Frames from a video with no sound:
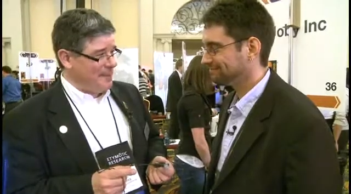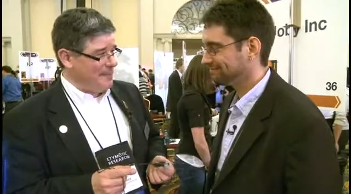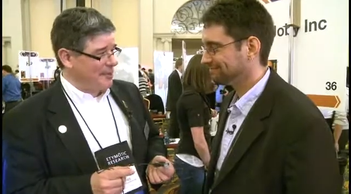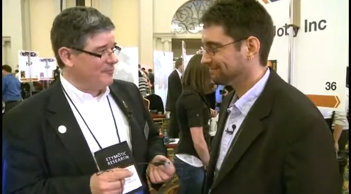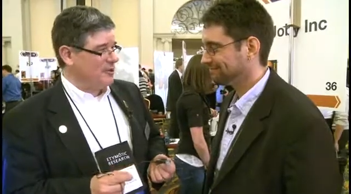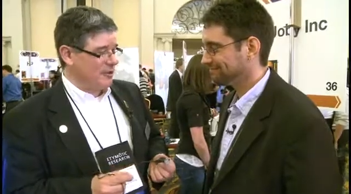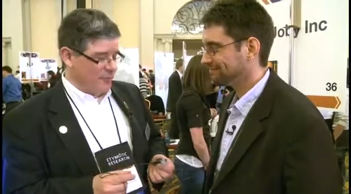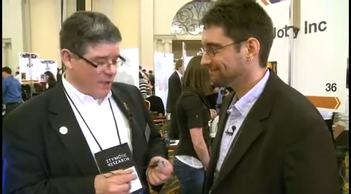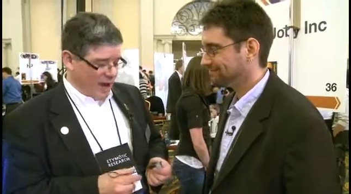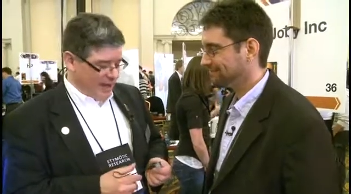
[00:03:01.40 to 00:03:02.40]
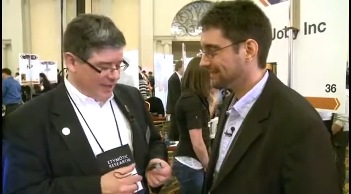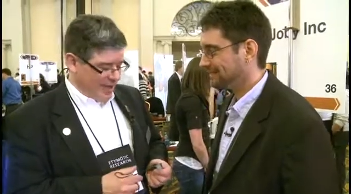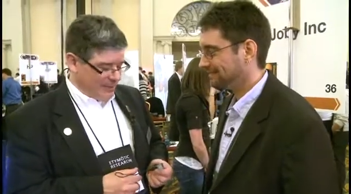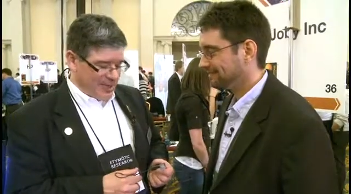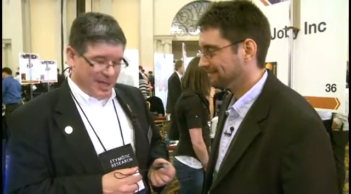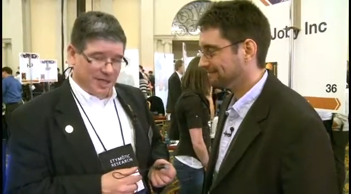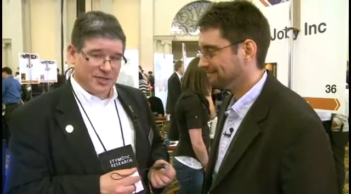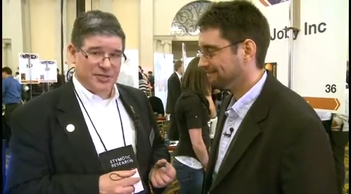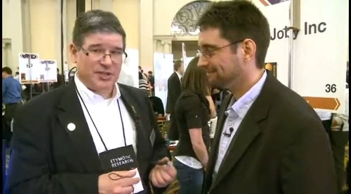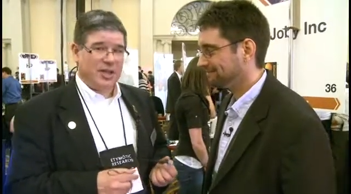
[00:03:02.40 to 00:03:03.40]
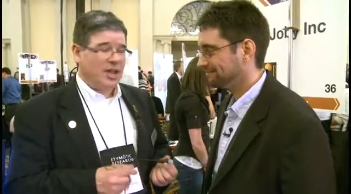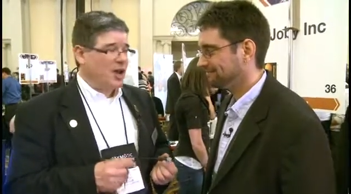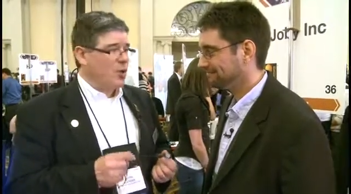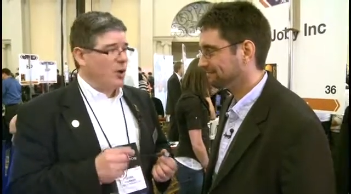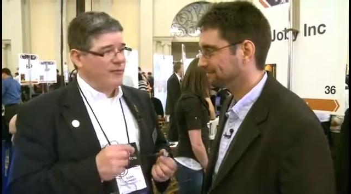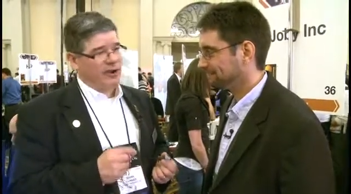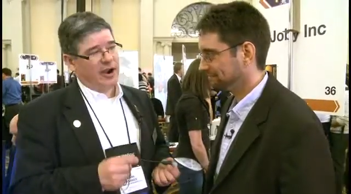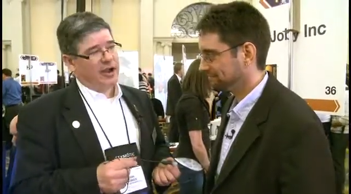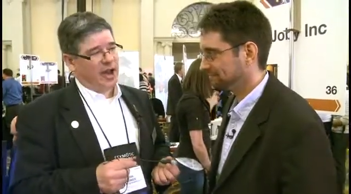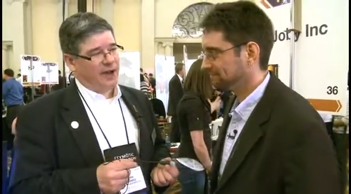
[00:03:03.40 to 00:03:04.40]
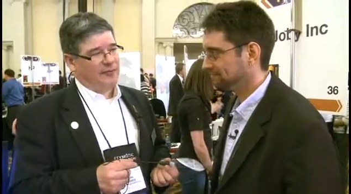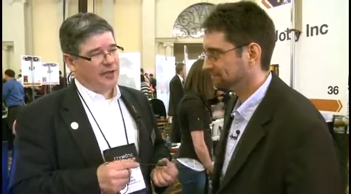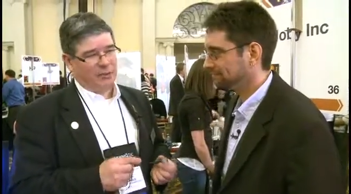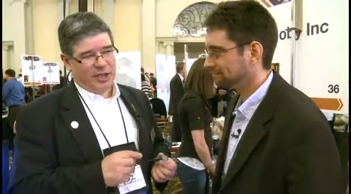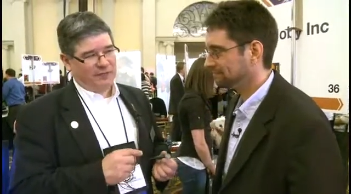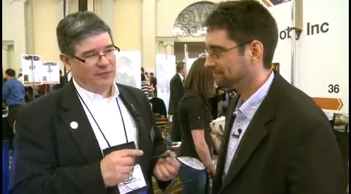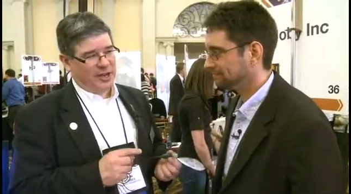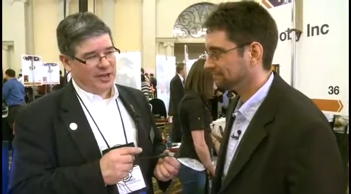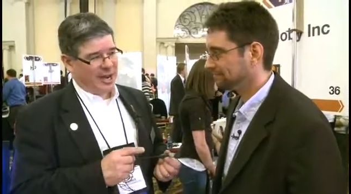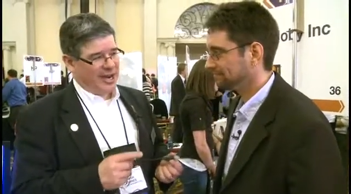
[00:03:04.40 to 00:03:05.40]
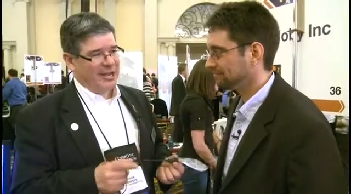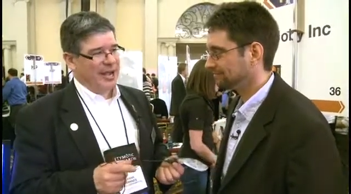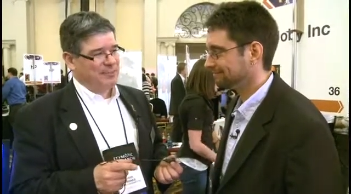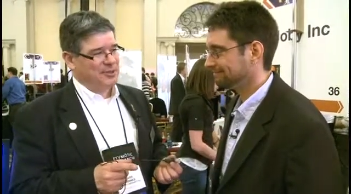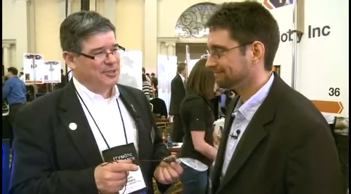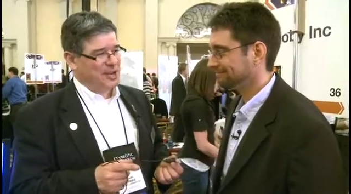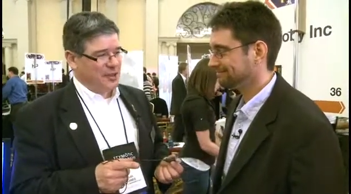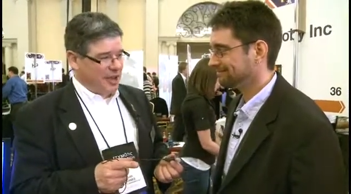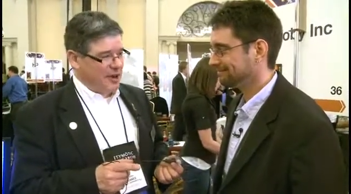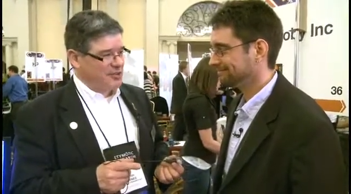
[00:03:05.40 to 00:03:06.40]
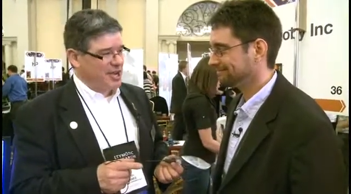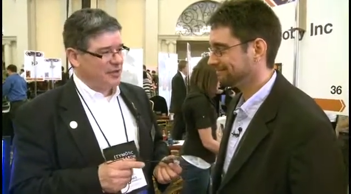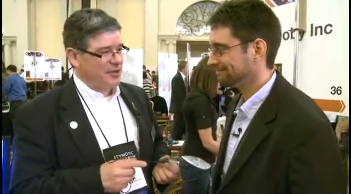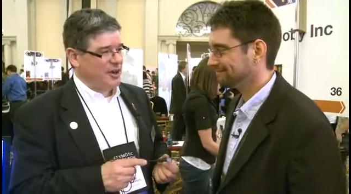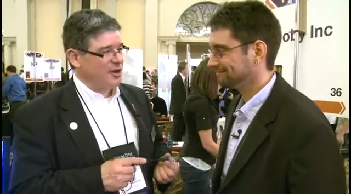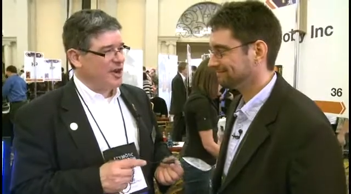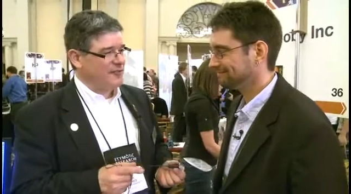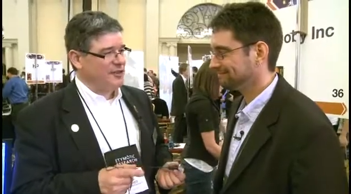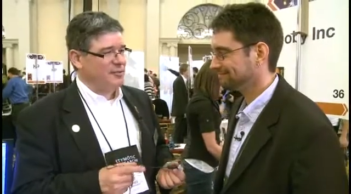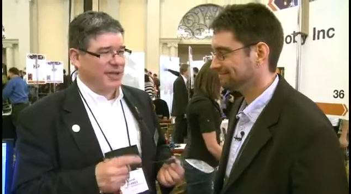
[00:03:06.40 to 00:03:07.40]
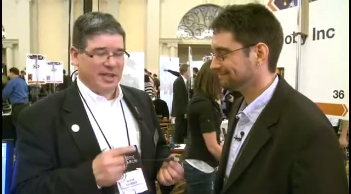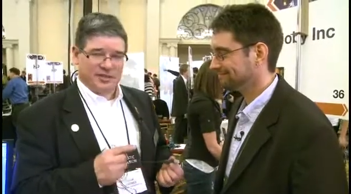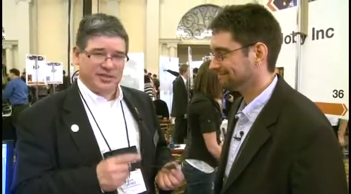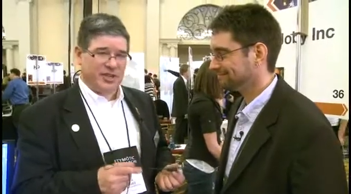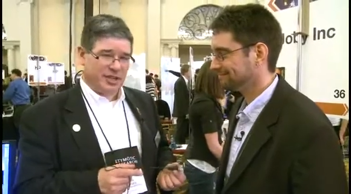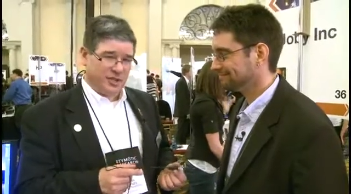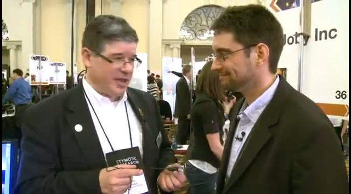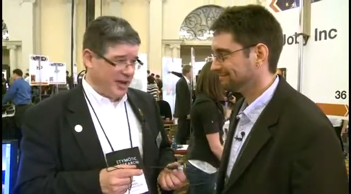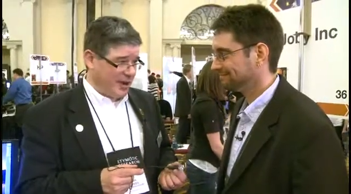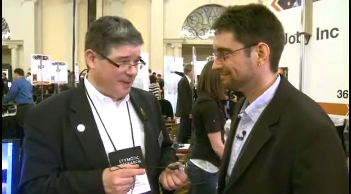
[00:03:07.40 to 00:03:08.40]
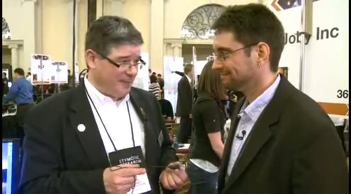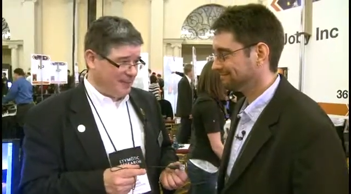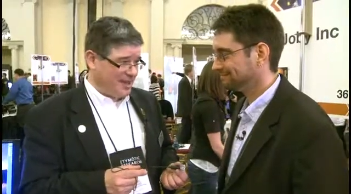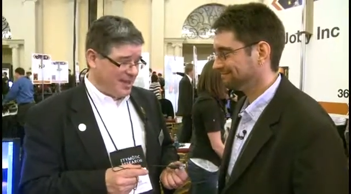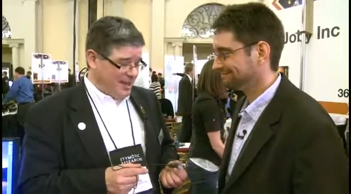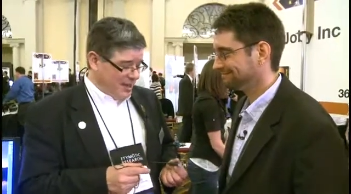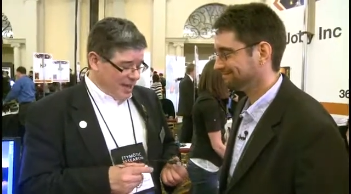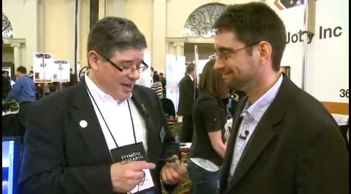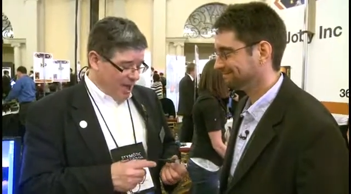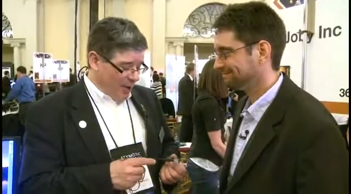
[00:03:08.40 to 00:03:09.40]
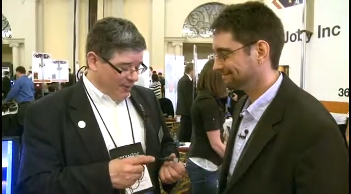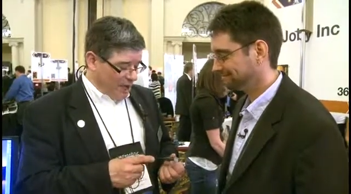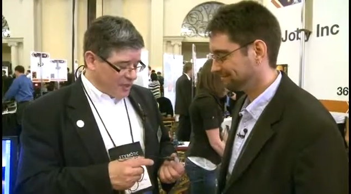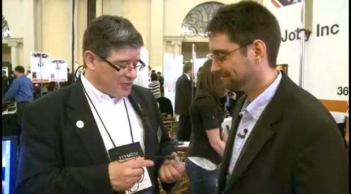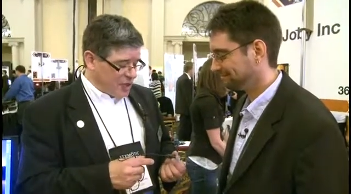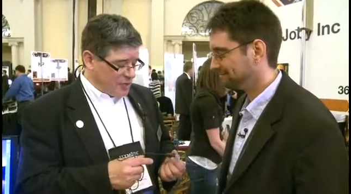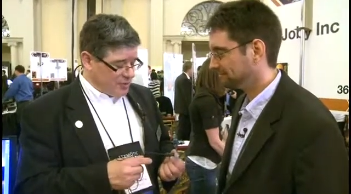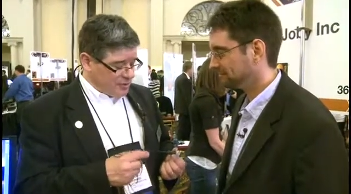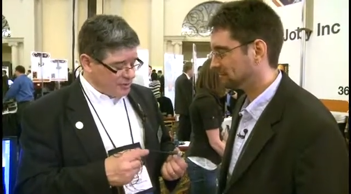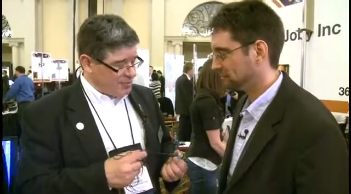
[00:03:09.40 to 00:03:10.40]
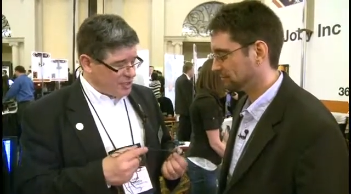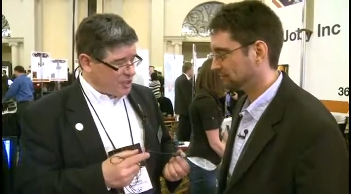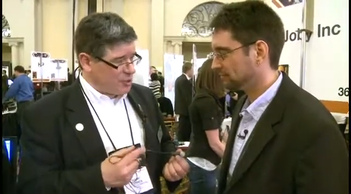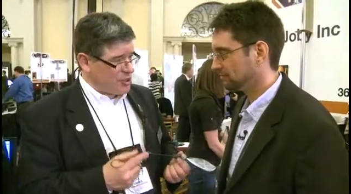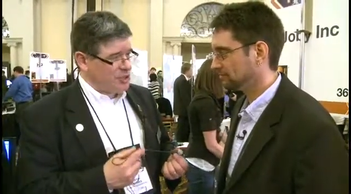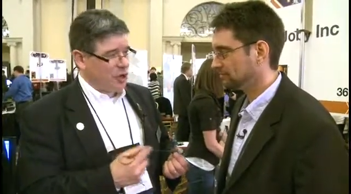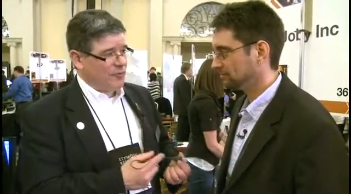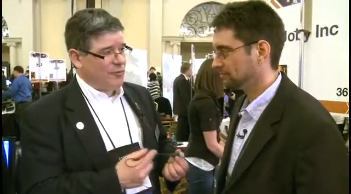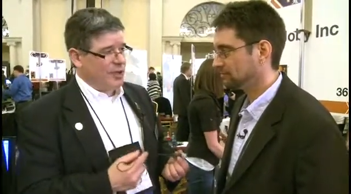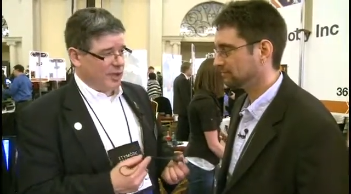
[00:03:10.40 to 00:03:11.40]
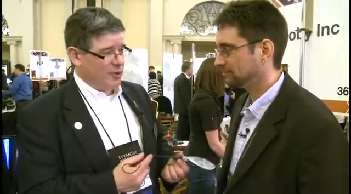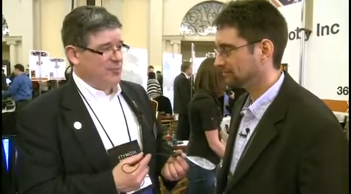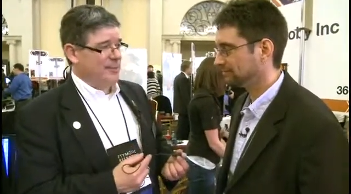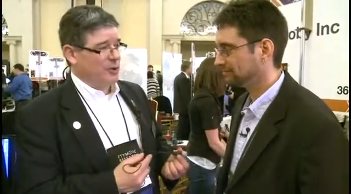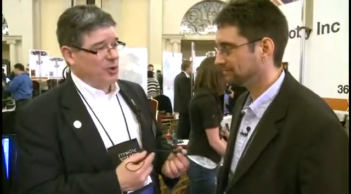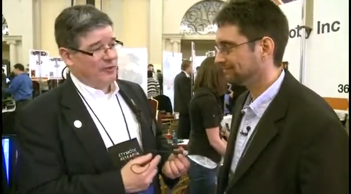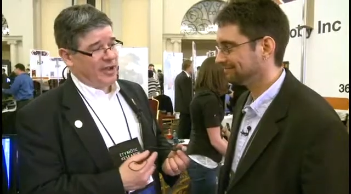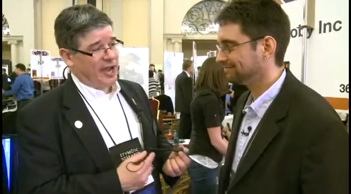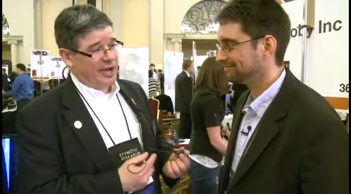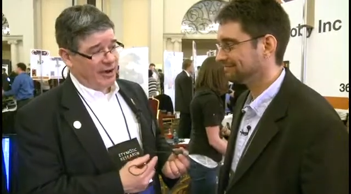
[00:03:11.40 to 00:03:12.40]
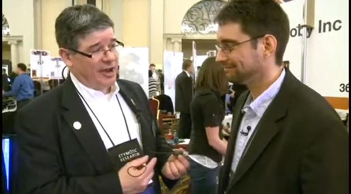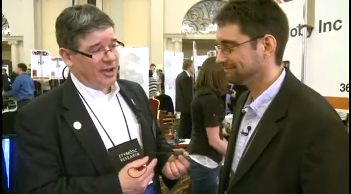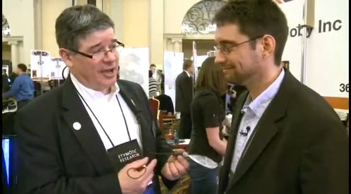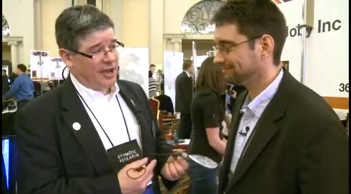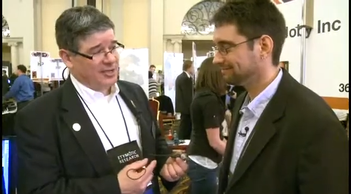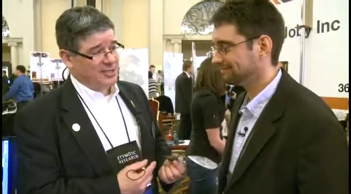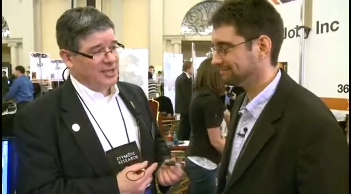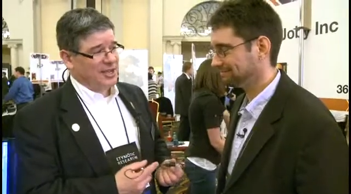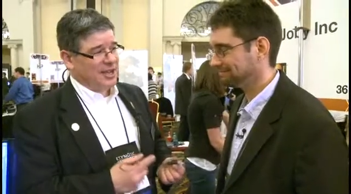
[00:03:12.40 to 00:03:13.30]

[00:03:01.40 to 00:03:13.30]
Speaker 1: of people, for a variety of applications. We're very confident we can fit 98% of the ears out there comfortably and seal the ear. Now we've also, since we're so familiar with people who have got hearing loss,